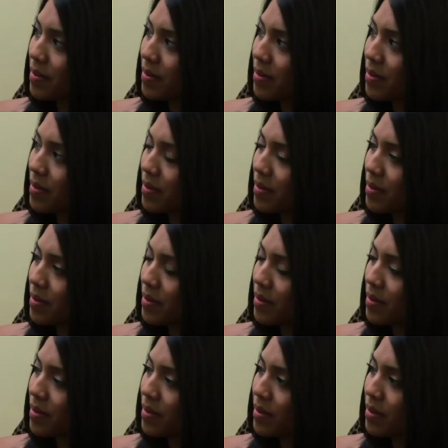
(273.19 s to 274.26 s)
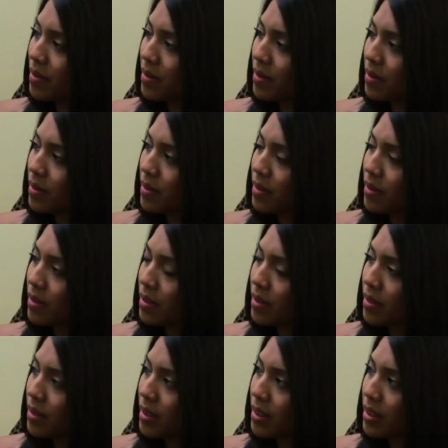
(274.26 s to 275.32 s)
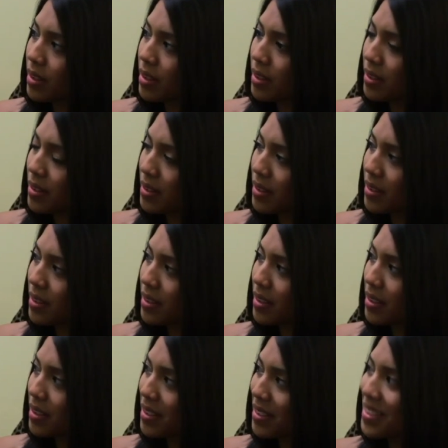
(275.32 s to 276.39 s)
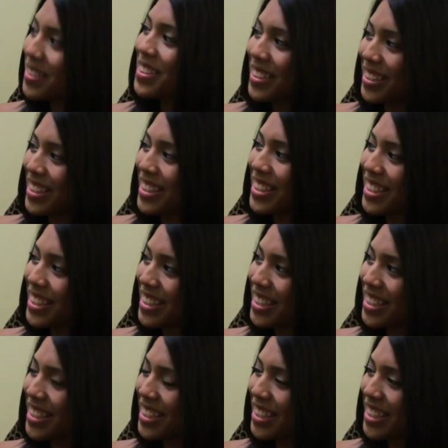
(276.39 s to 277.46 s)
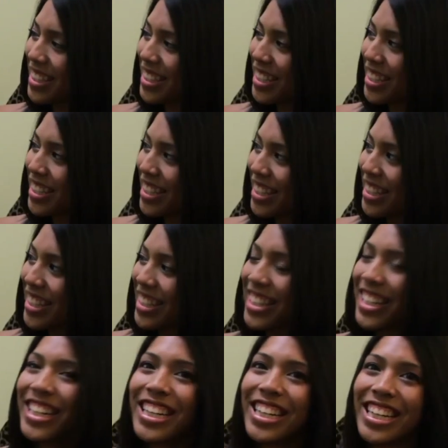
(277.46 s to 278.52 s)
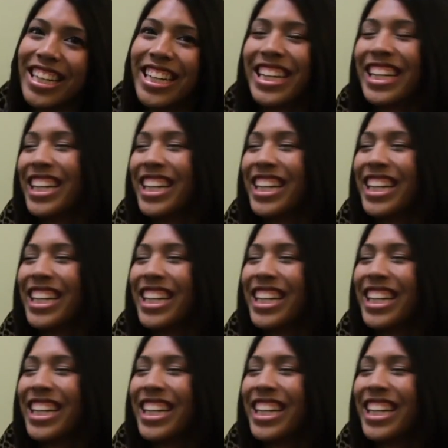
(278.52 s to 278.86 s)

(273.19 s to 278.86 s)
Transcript: The person shown says nothing.